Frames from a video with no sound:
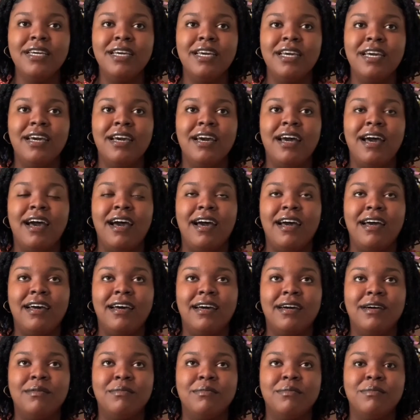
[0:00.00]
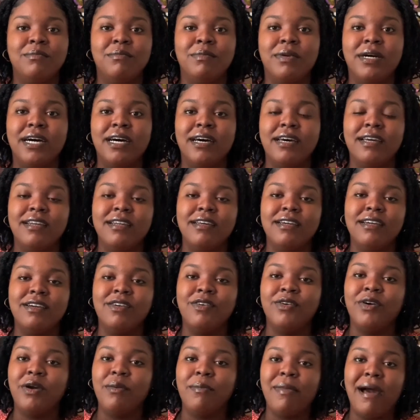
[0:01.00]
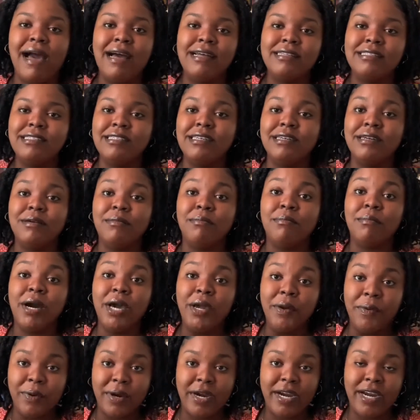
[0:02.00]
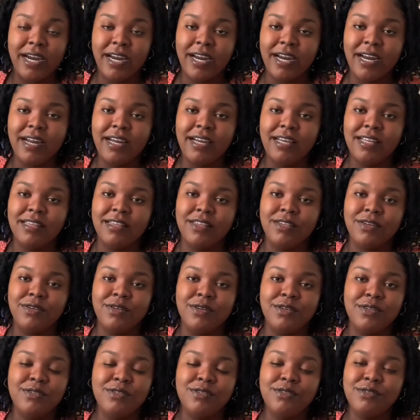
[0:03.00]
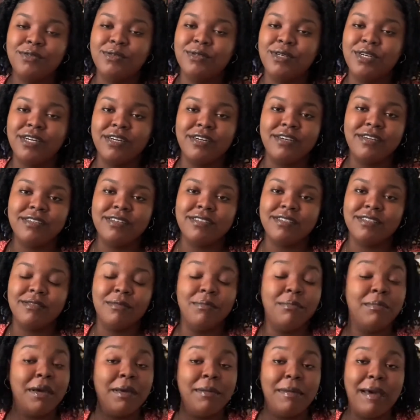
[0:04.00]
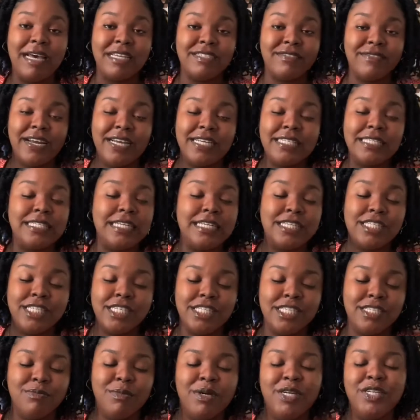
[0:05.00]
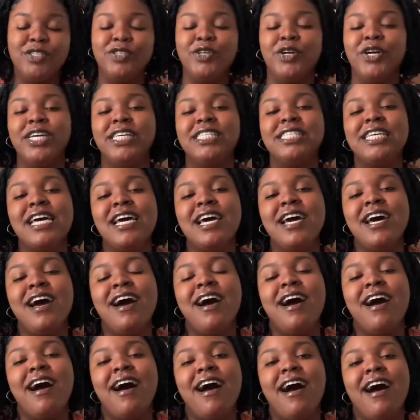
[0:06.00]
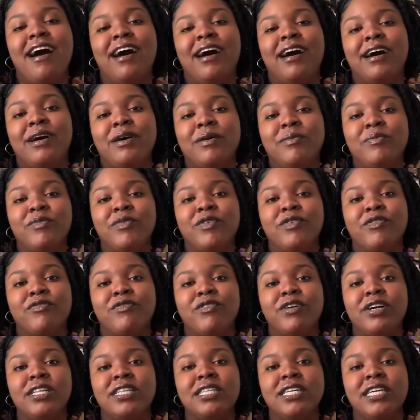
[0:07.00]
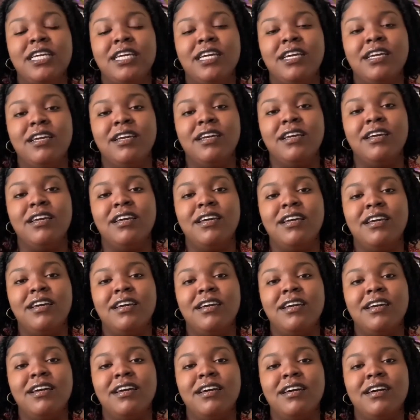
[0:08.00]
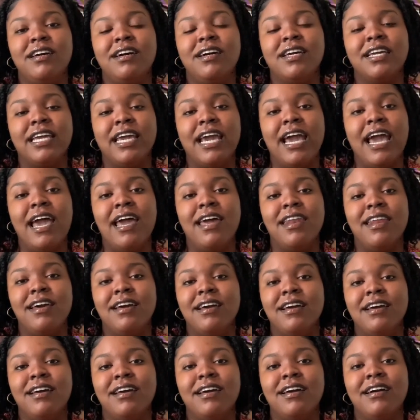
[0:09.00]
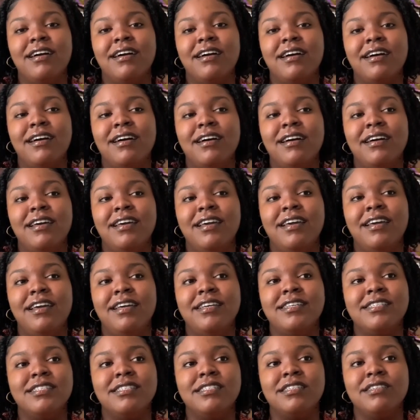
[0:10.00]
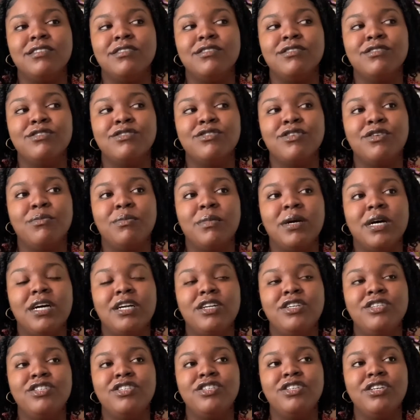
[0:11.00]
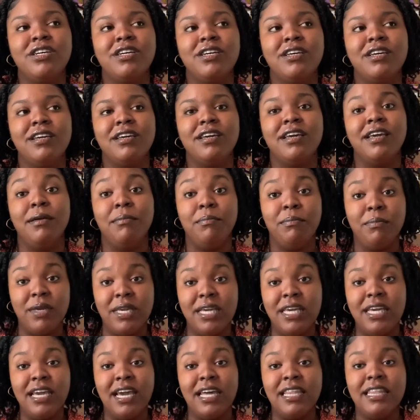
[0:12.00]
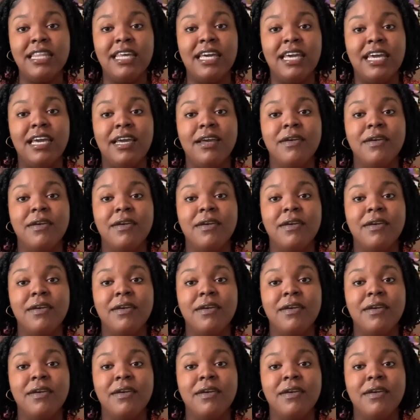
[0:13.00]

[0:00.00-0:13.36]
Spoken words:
But going back to my work, those 2 girls, my best friends, sisters by choice, really again instill so much in me, and they